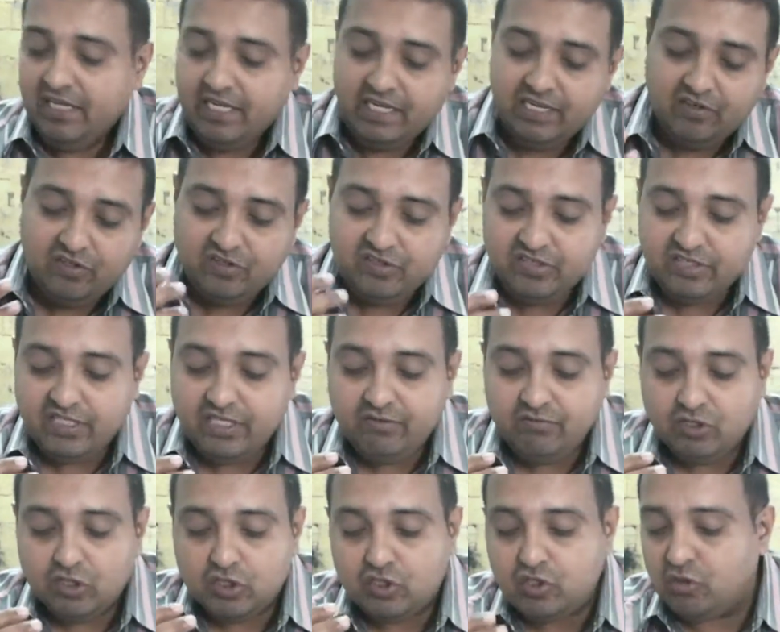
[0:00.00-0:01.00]
he
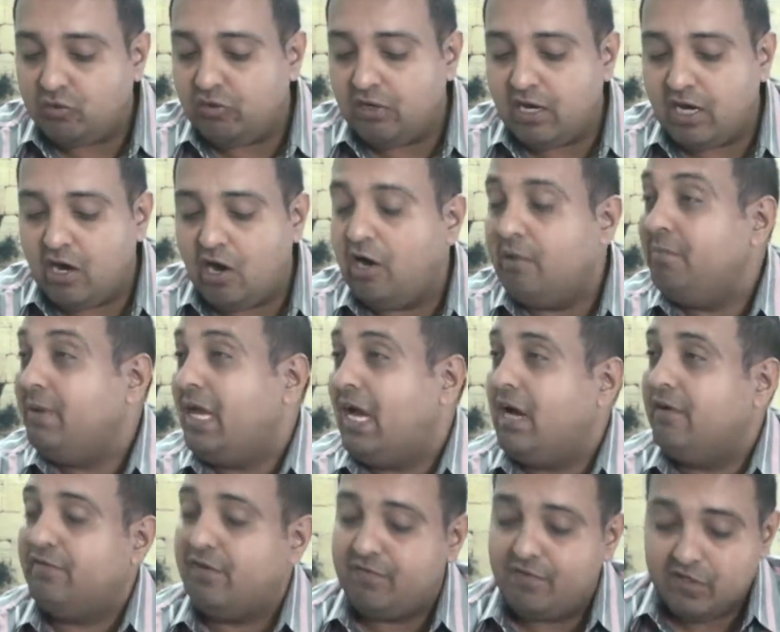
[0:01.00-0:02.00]
received the Torah on
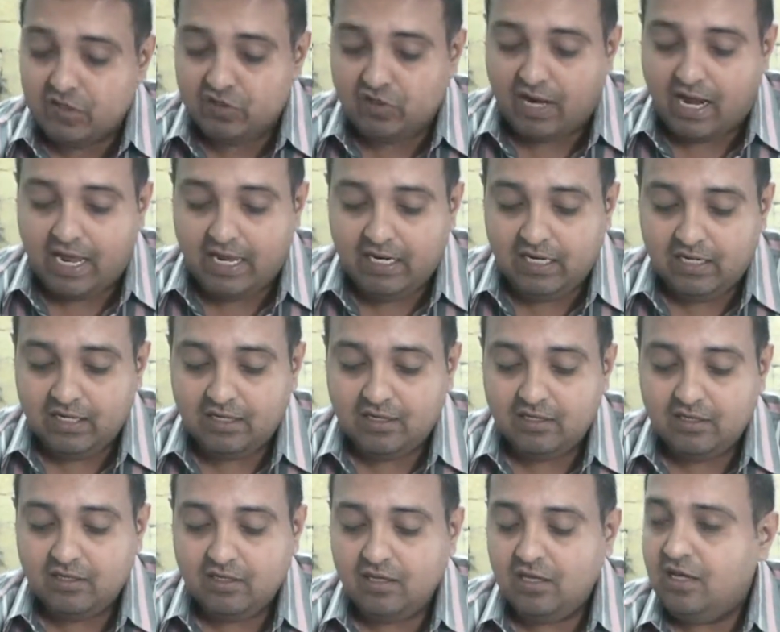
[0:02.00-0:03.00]
behalf of Israel.
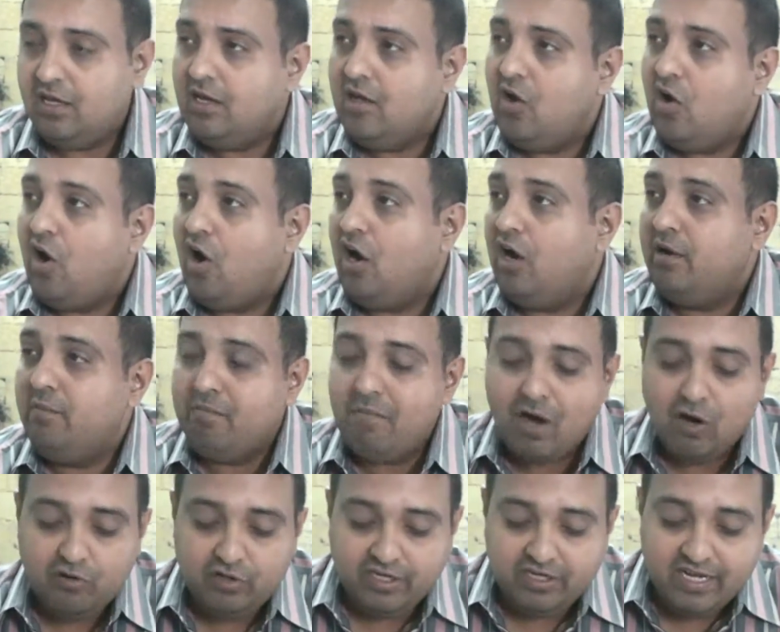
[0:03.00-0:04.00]
On
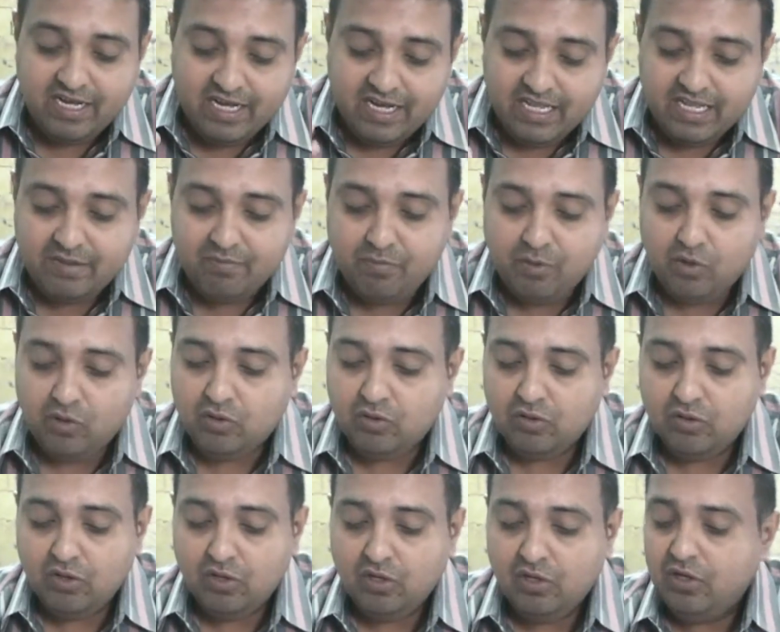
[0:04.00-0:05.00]
Mount
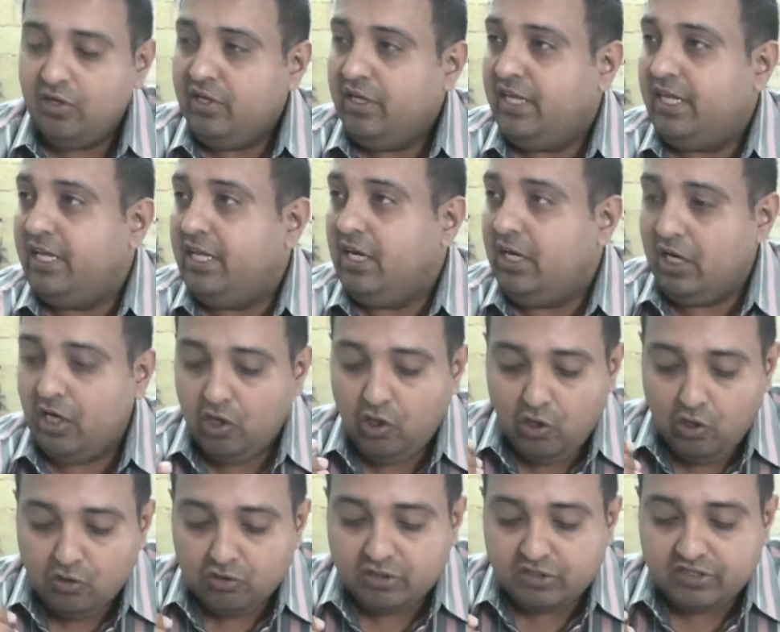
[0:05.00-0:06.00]
Nebo, he
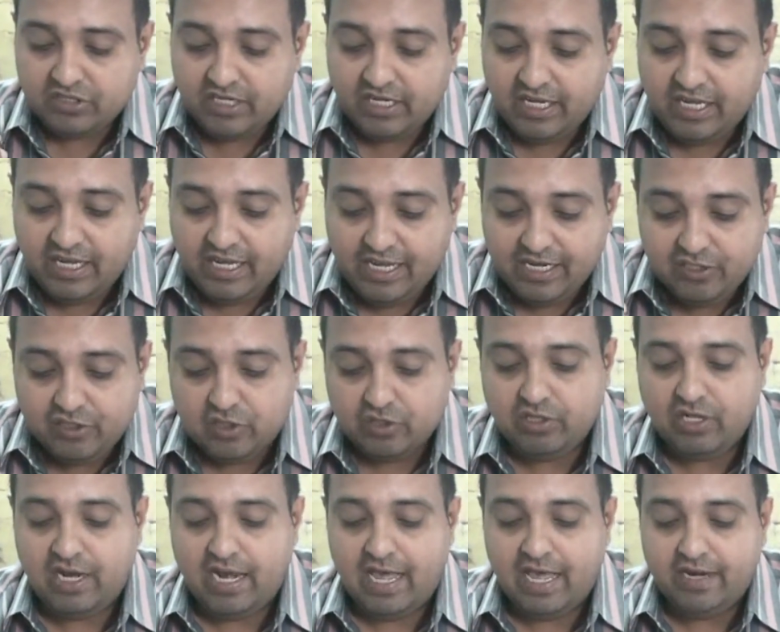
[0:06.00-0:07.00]
looked into
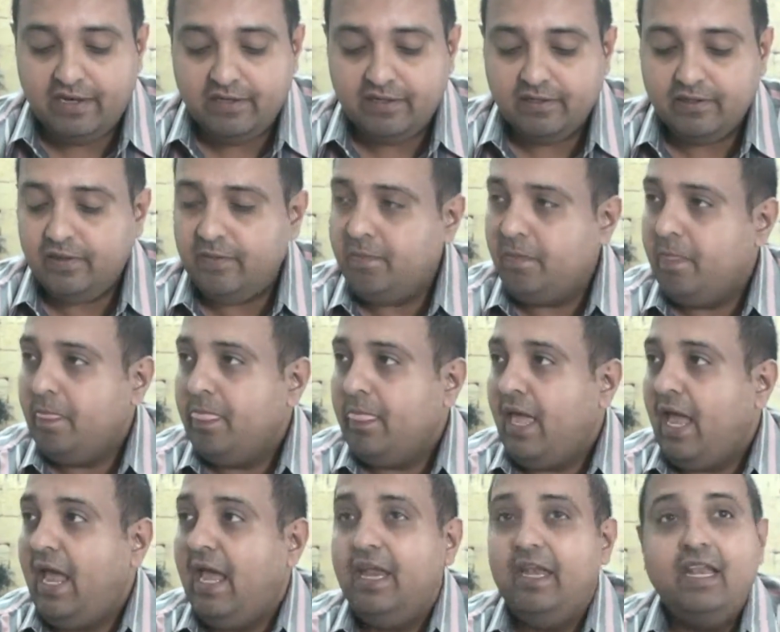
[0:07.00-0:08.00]
the land.
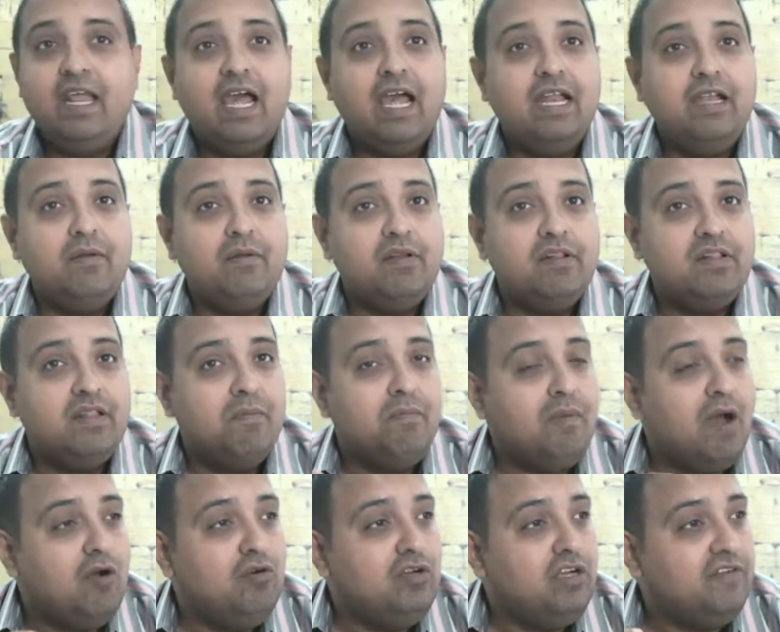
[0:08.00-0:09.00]
And at the
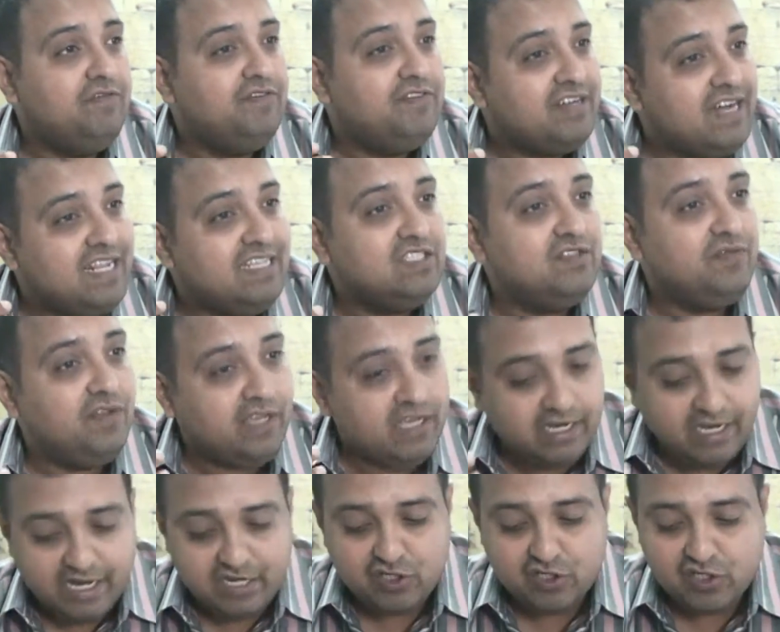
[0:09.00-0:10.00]
Mount of
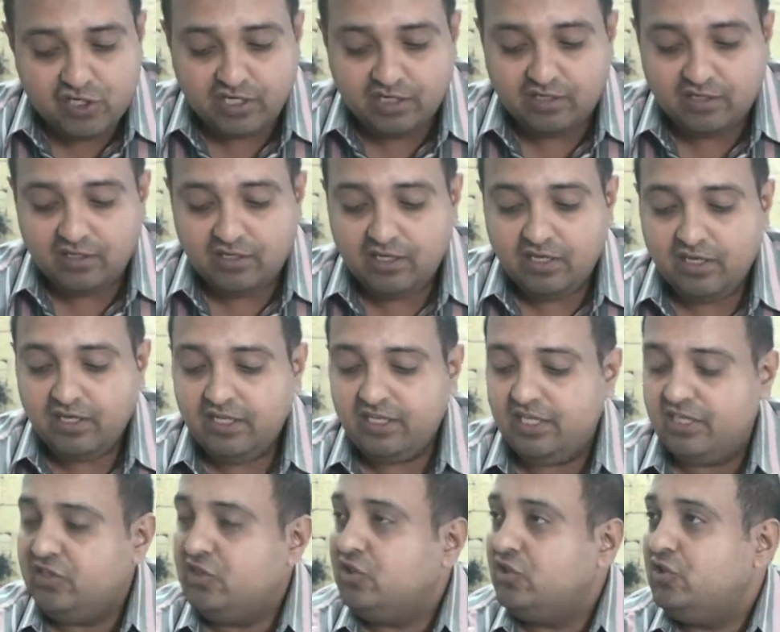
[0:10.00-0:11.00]
Transfiguration,
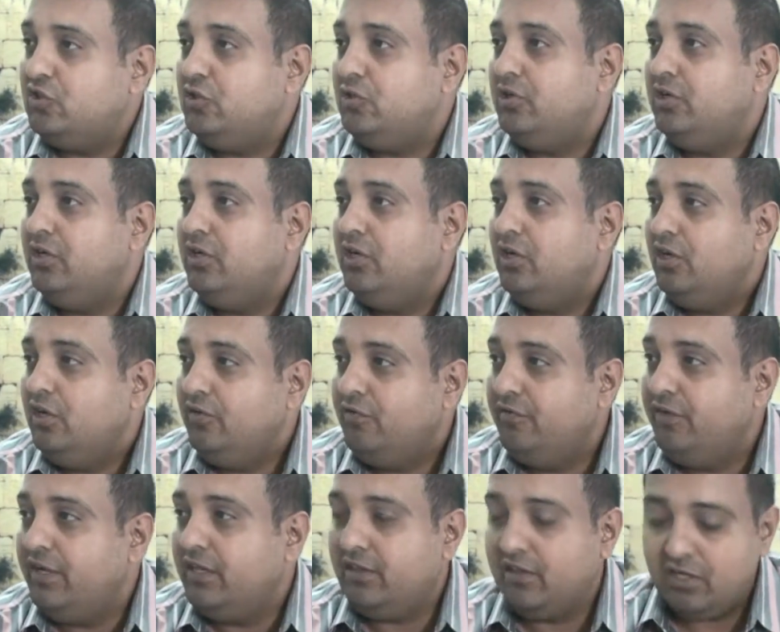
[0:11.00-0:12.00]
he stood
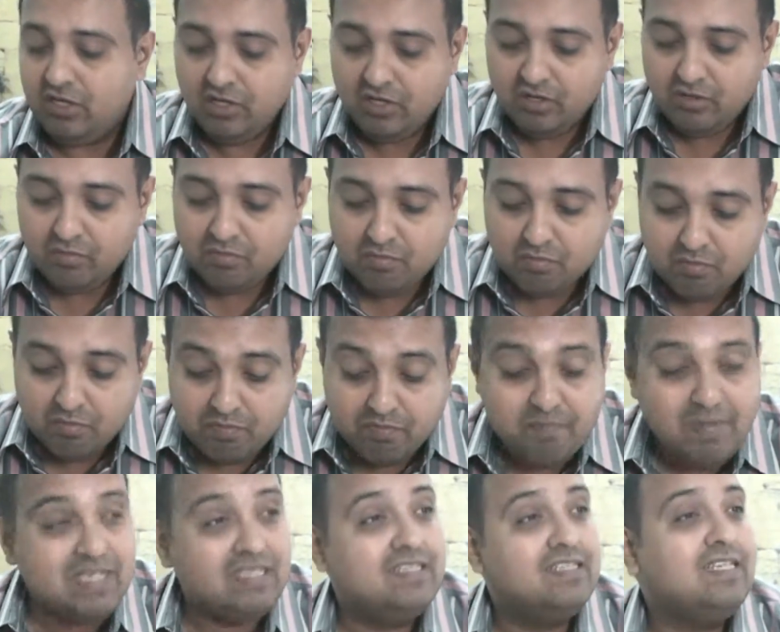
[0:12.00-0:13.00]
with
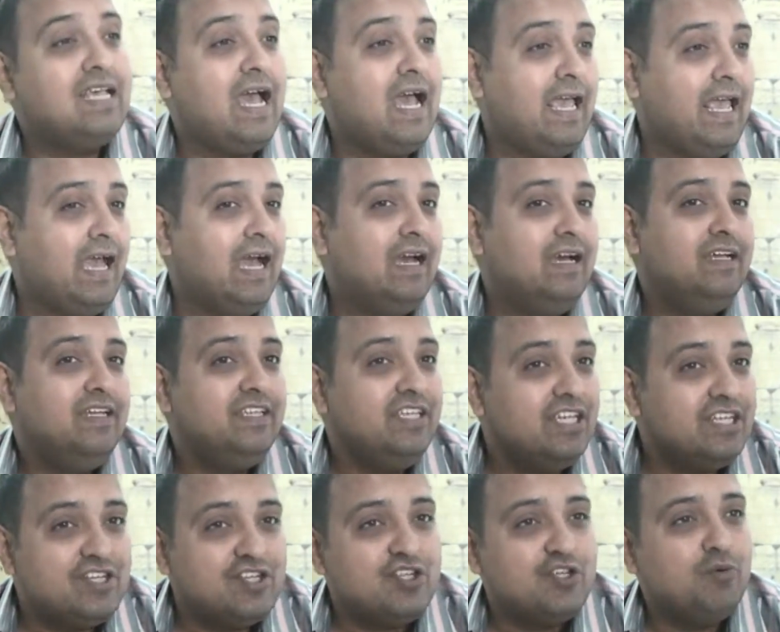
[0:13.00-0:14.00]
Messiah,
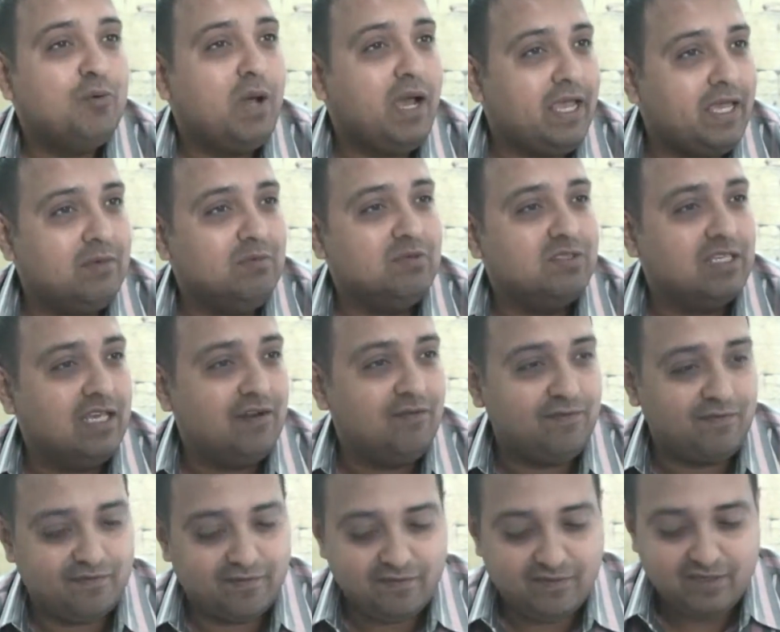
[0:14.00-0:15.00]
Yeshua
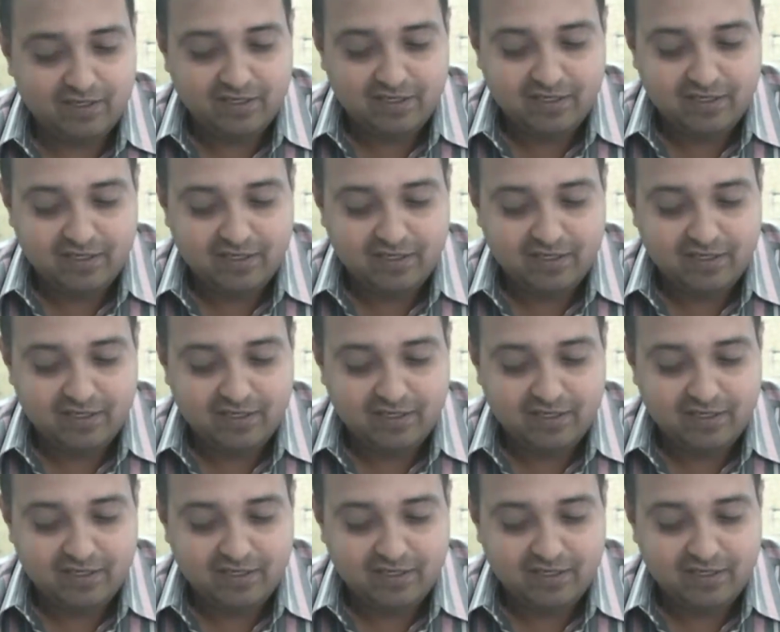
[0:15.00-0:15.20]
himself.